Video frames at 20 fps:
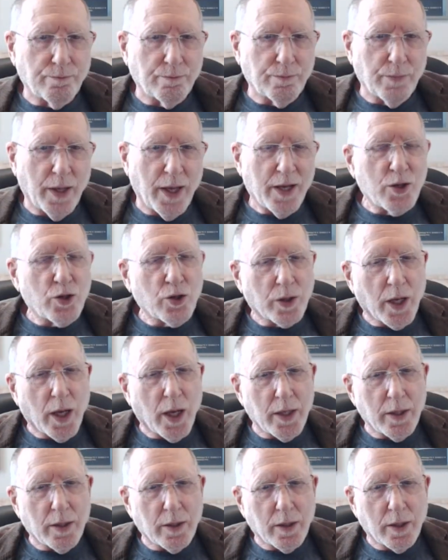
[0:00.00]

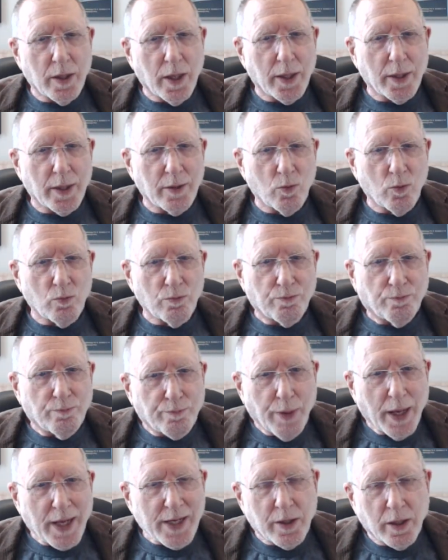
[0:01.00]
educated and
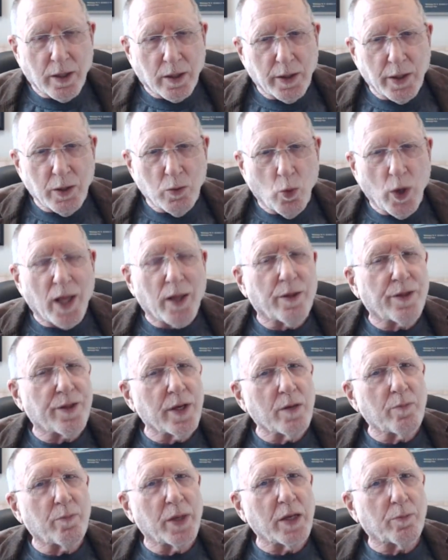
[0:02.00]
basically
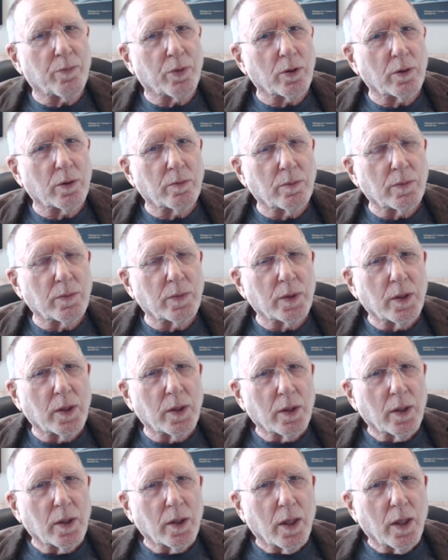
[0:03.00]
wealthy people.
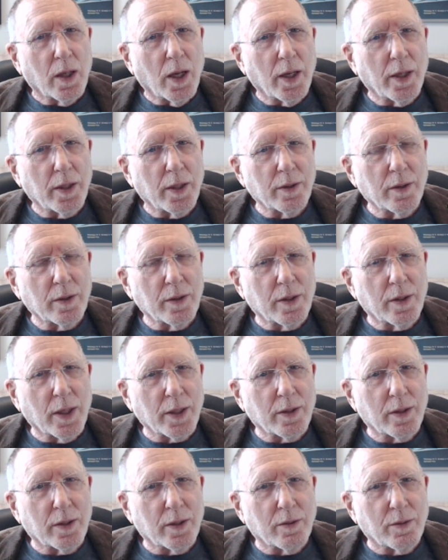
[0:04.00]
And that
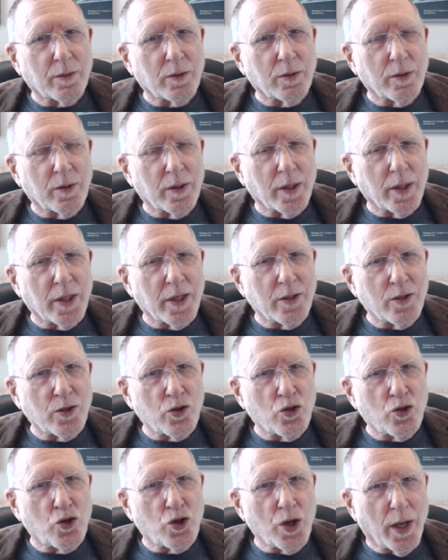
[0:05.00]
in
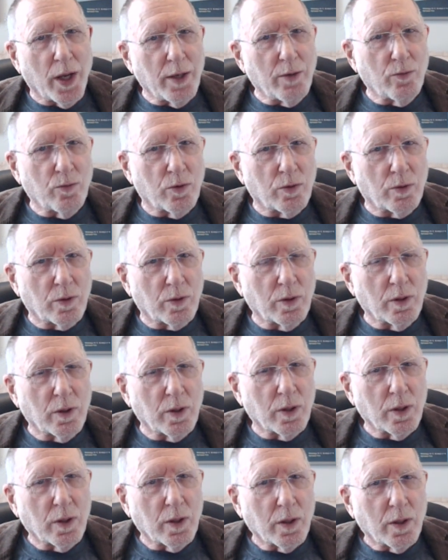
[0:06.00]
general,
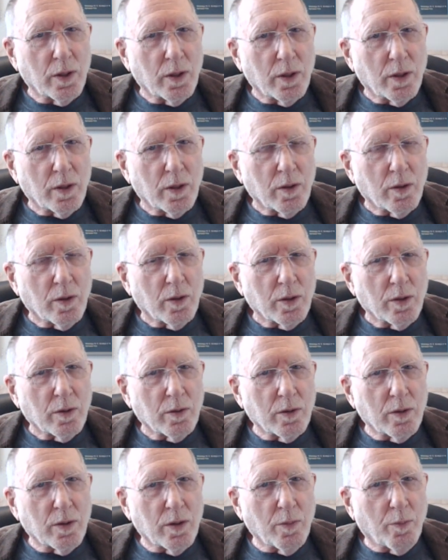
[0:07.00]

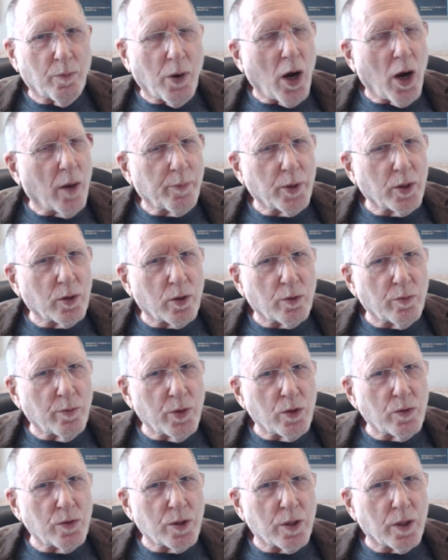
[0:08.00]
the popular
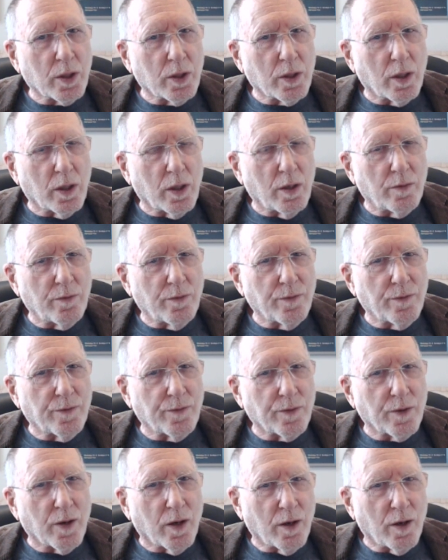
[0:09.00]
music of
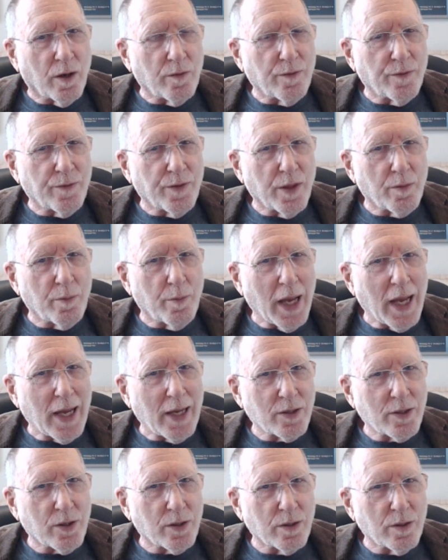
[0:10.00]
the
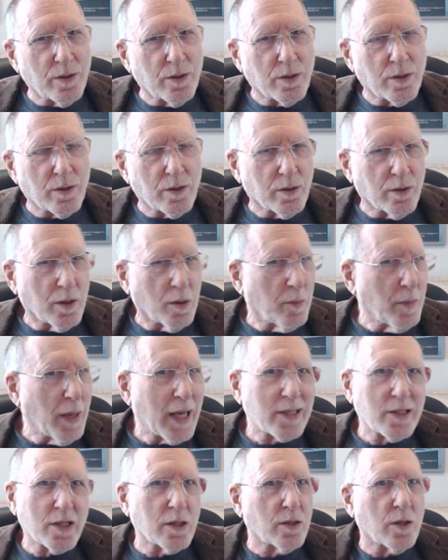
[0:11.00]

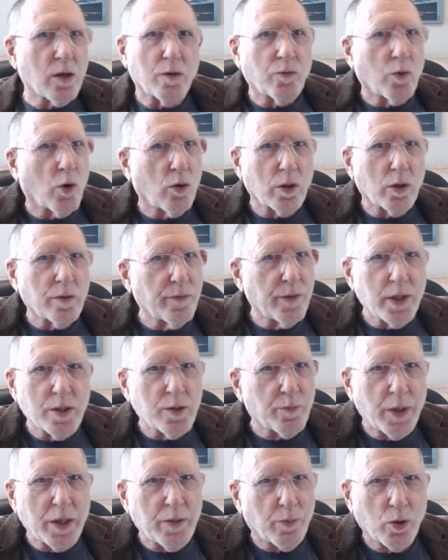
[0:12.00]
masses of all of these
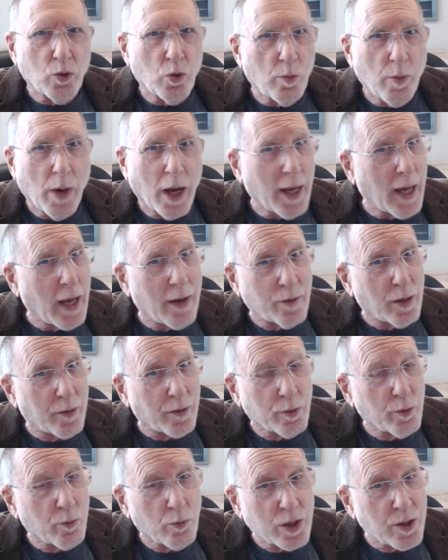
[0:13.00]
people whom I have
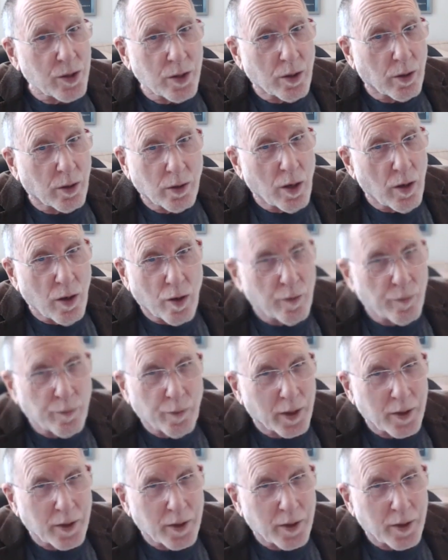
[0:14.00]
every reason to love,